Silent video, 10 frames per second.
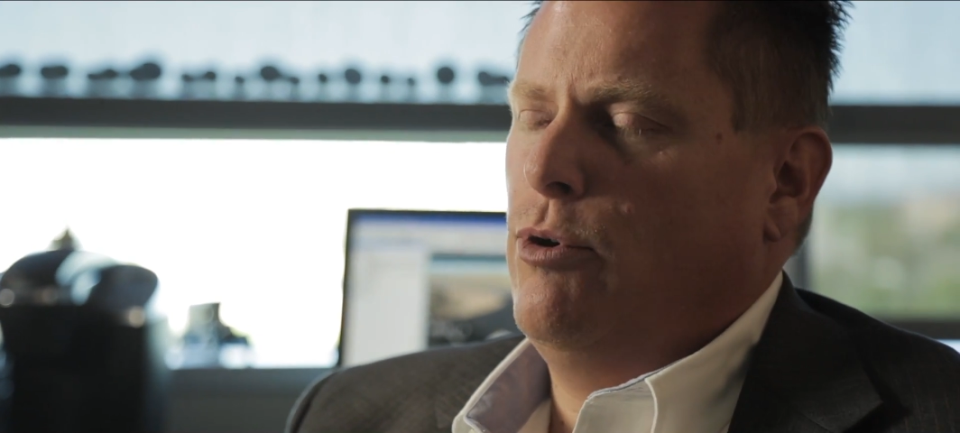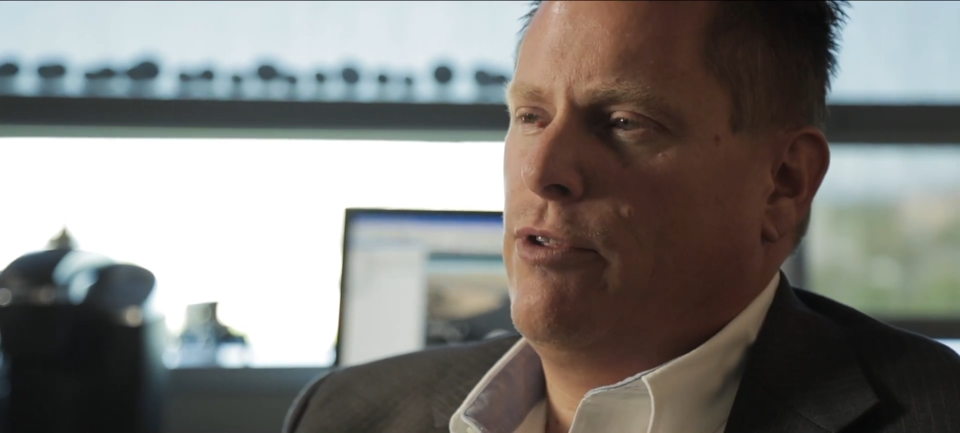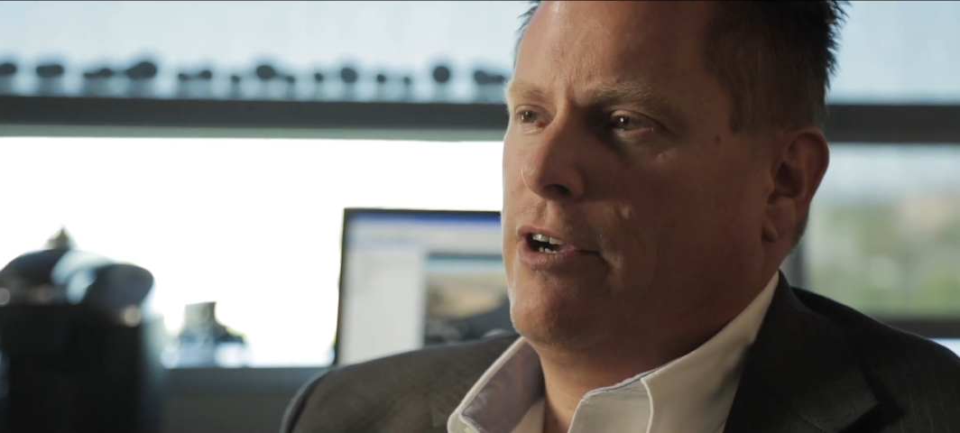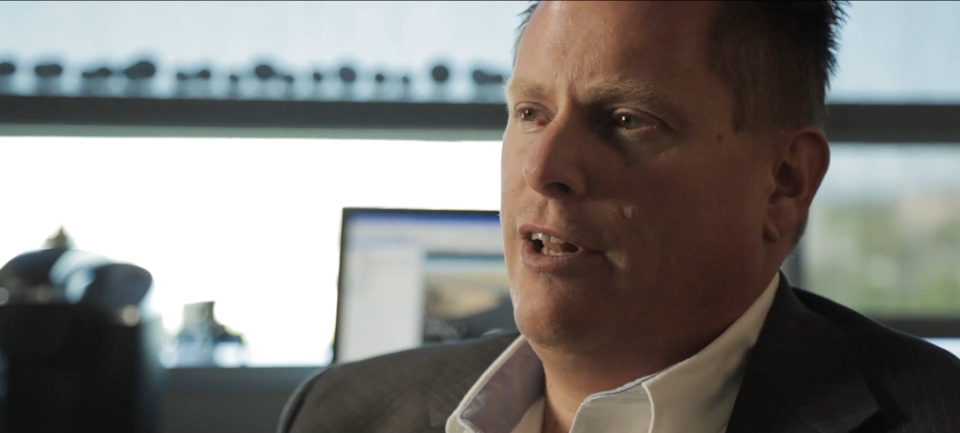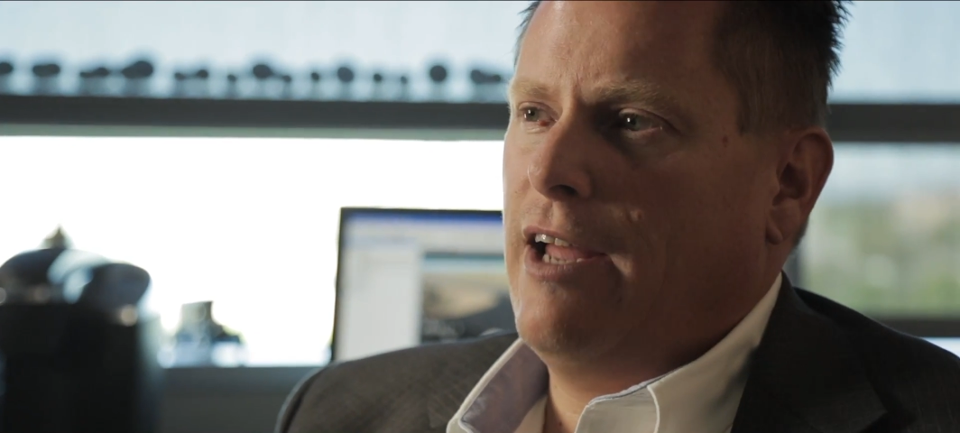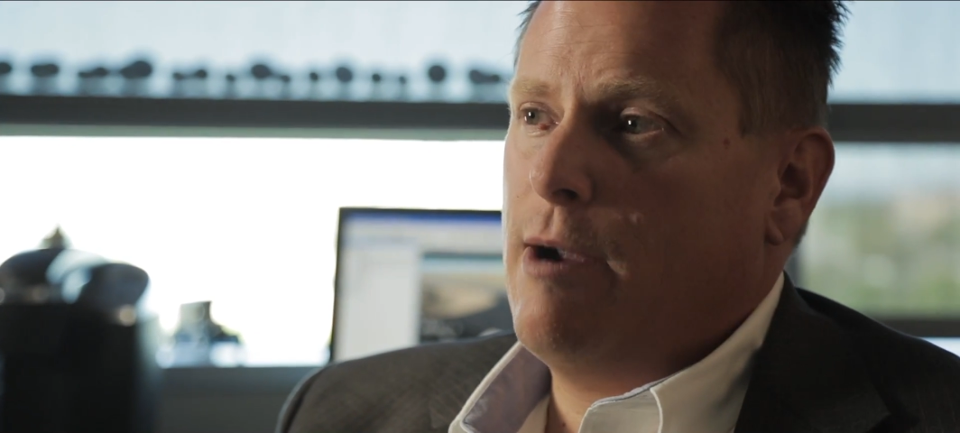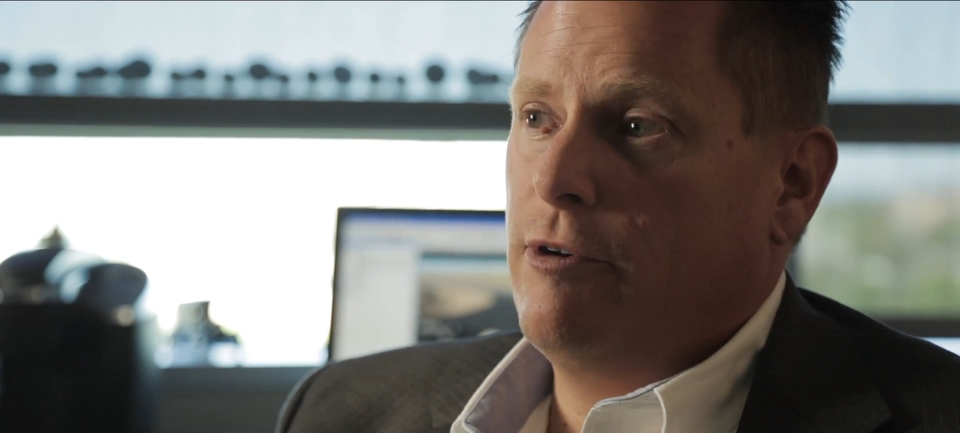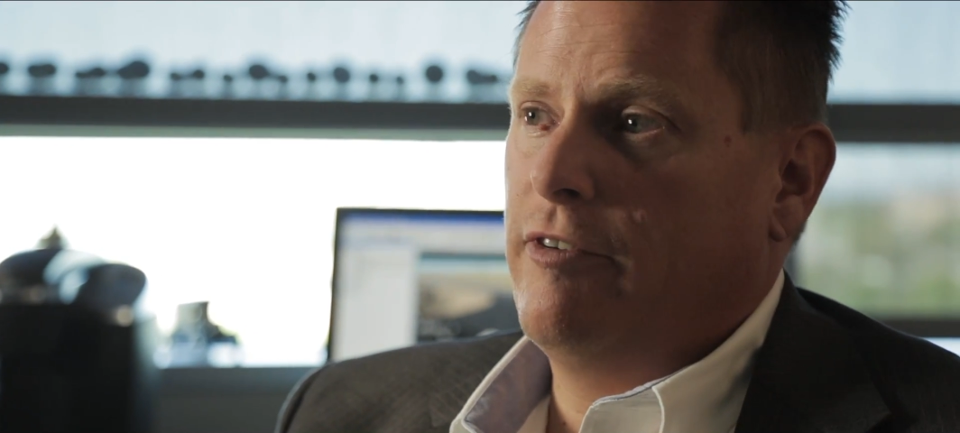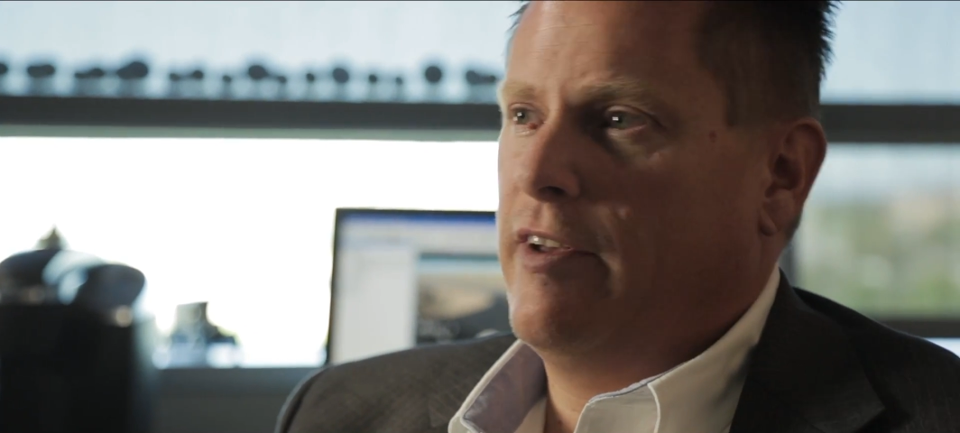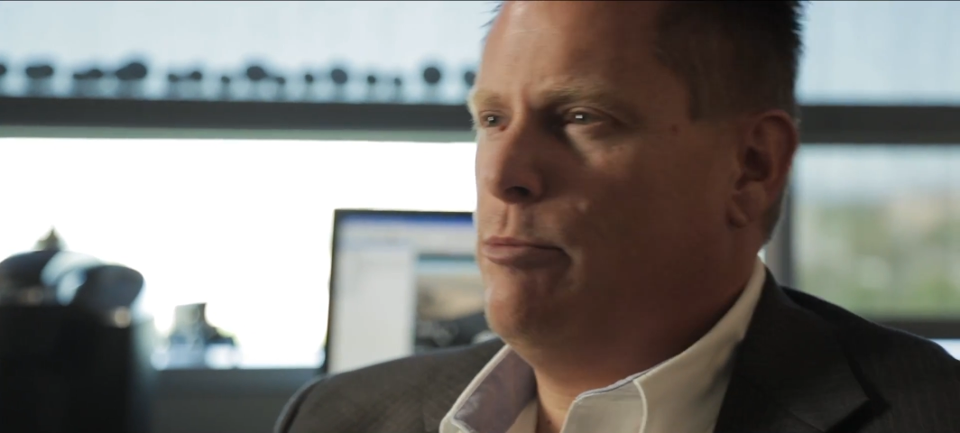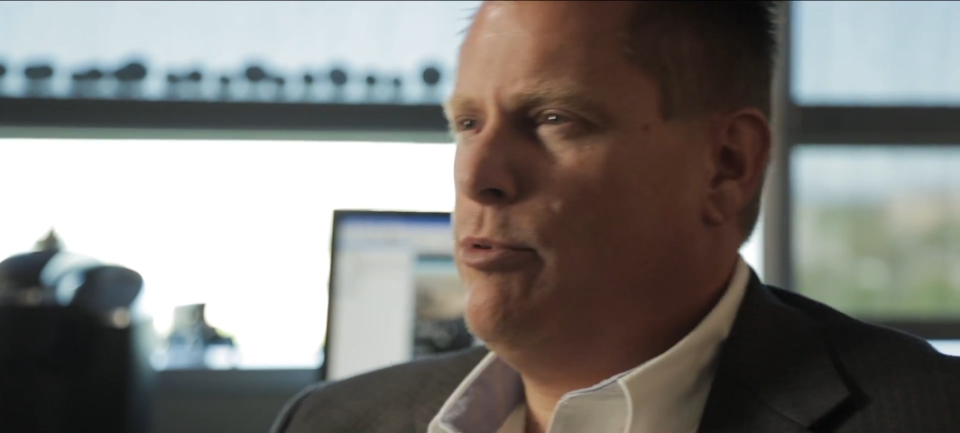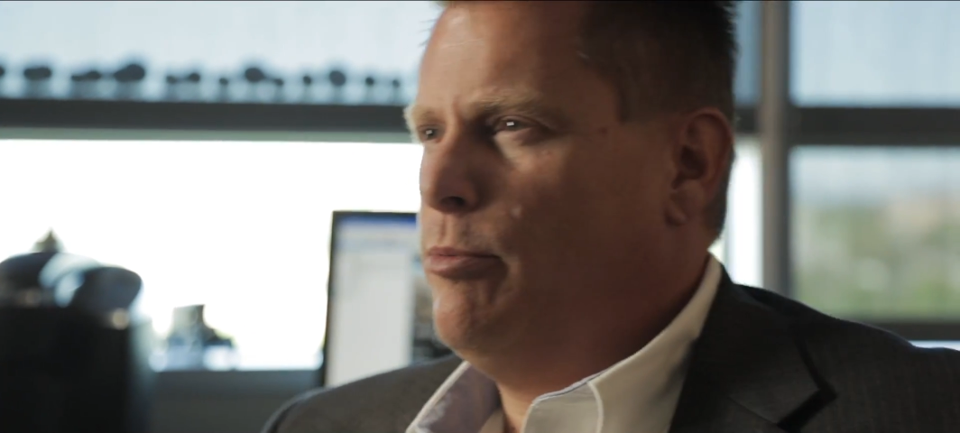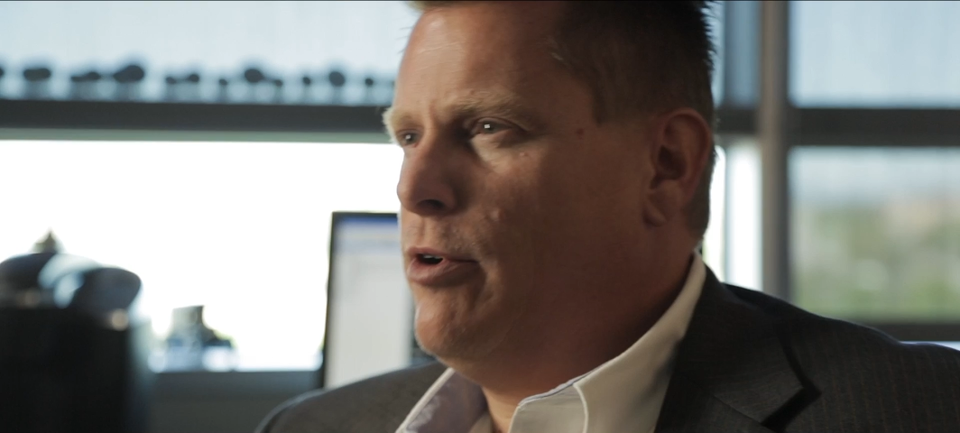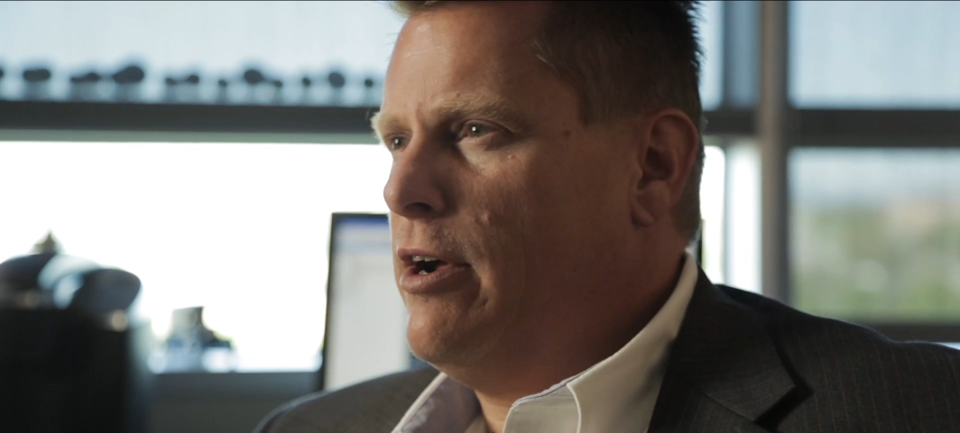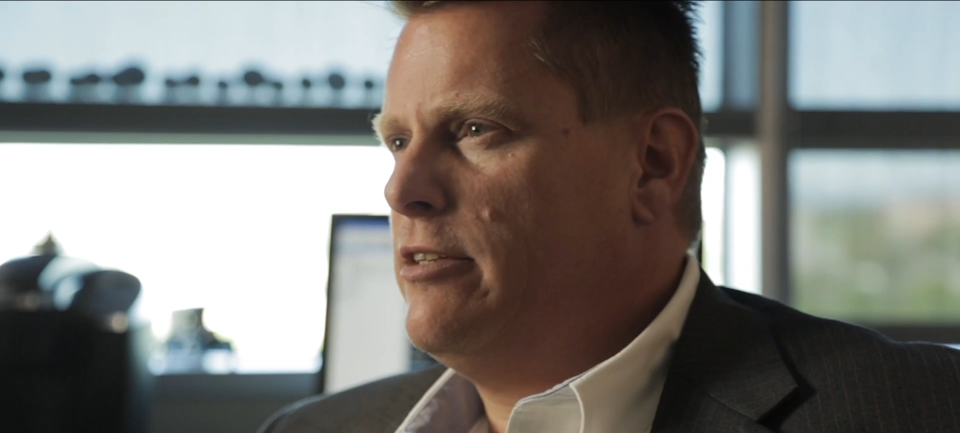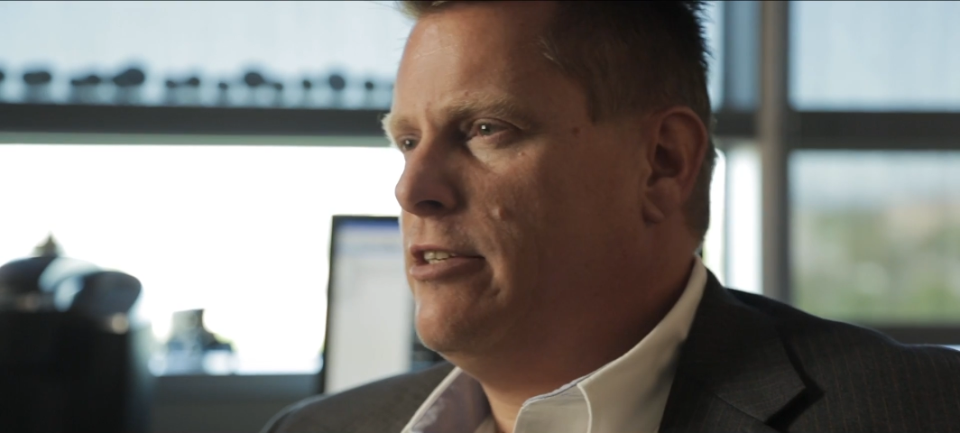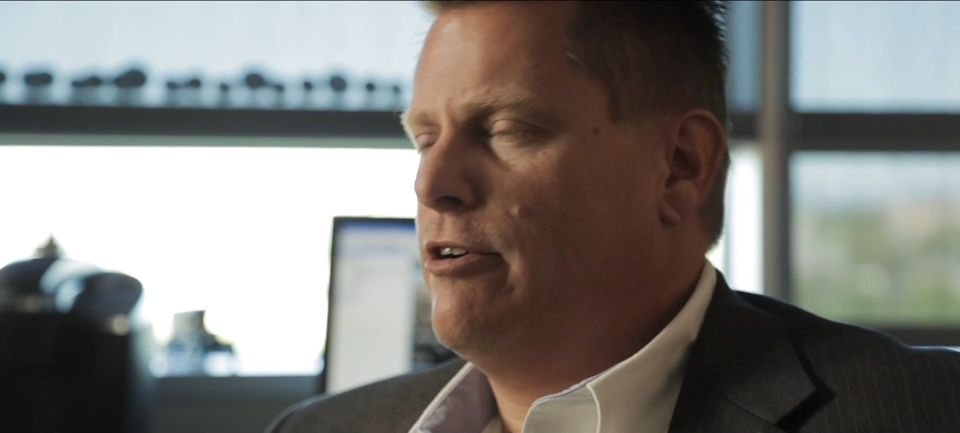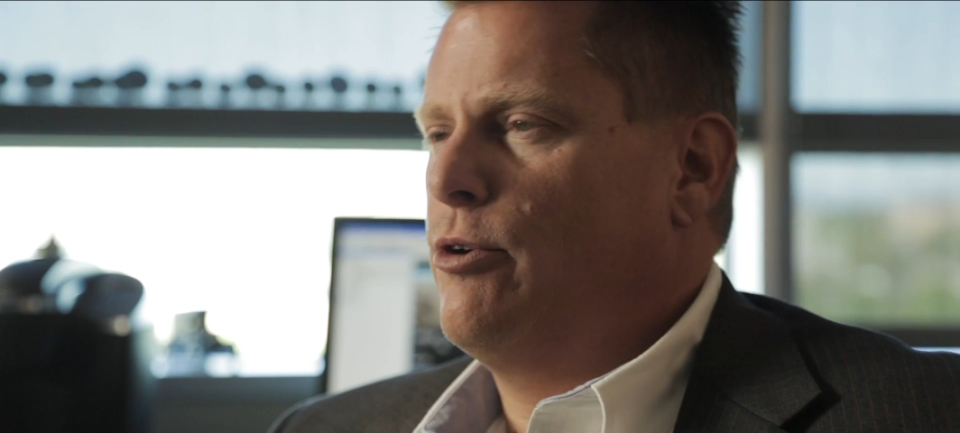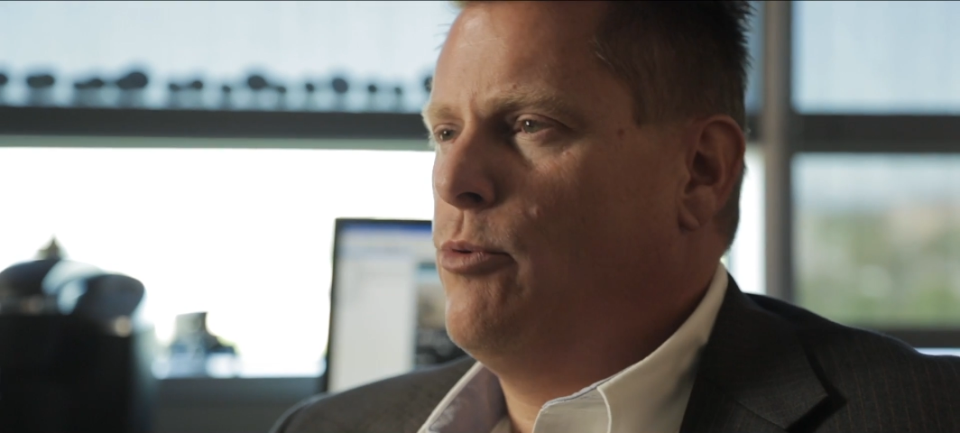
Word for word: both a collaborative and a proprietary